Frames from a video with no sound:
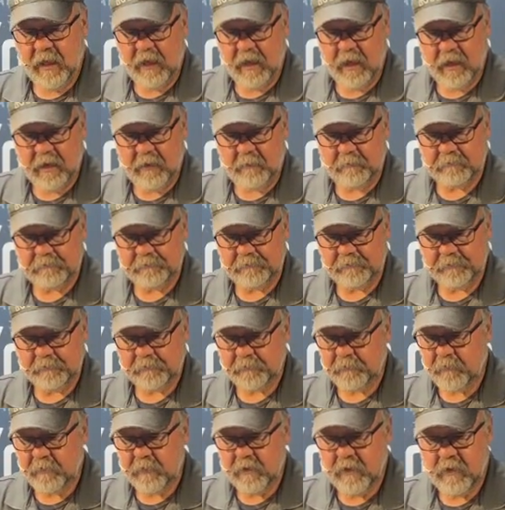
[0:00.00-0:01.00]
Are
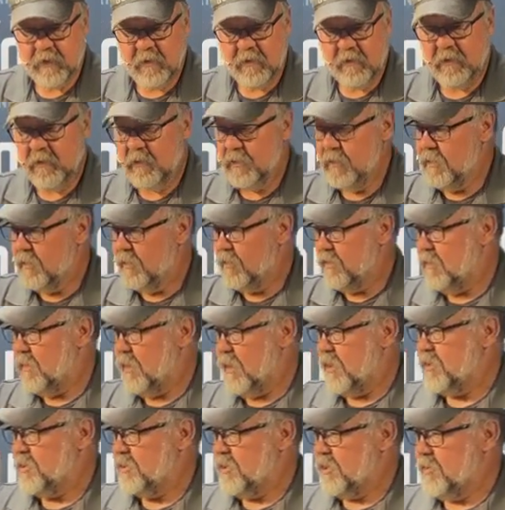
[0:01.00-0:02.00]

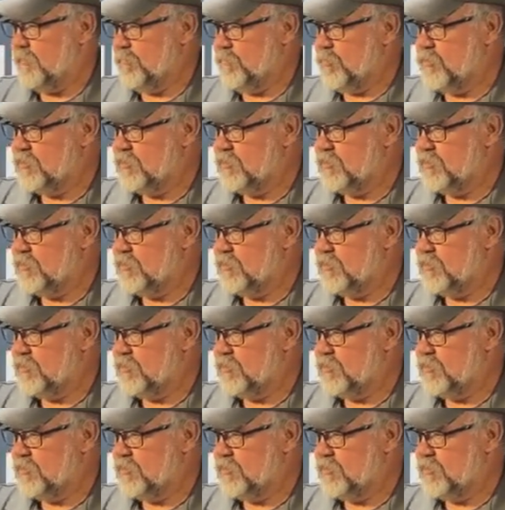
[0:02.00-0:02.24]
you going